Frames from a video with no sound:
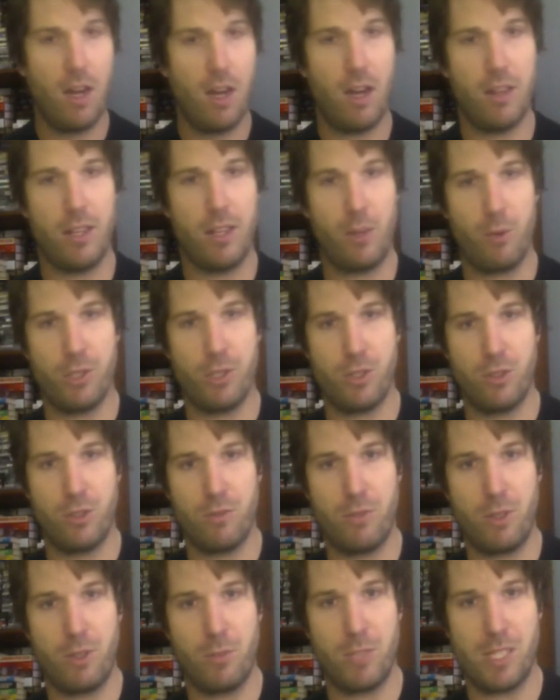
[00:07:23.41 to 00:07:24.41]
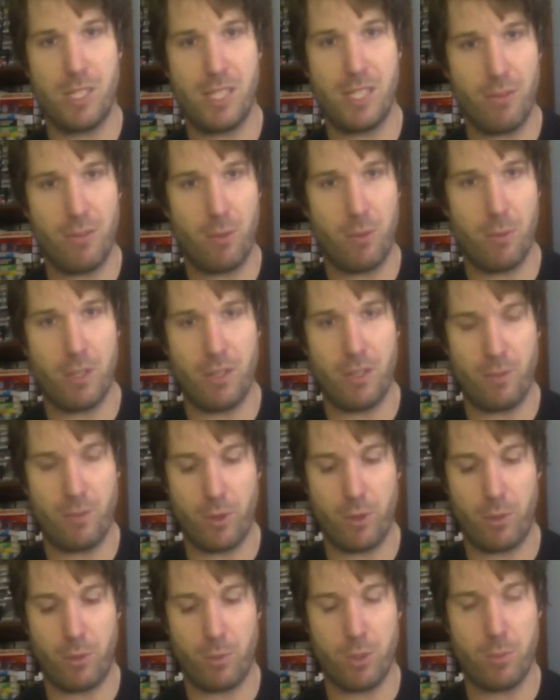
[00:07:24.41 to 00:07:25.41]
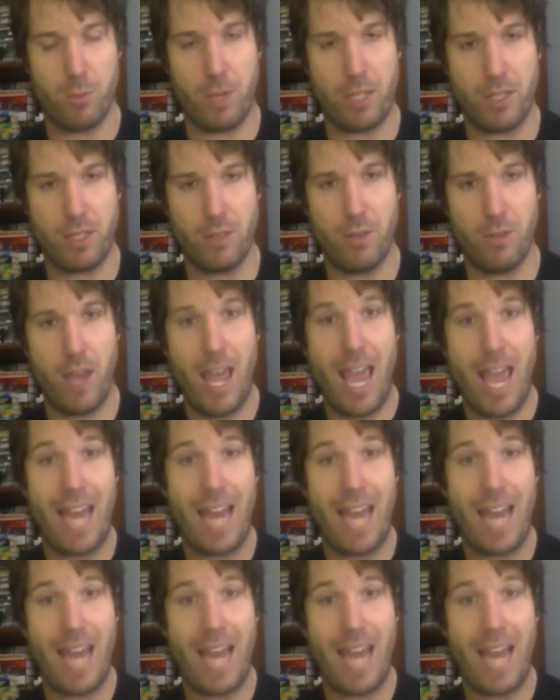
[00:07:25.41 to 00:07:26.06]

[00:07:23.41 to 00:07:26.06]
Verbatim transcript: on the original film to see it from a different perspective.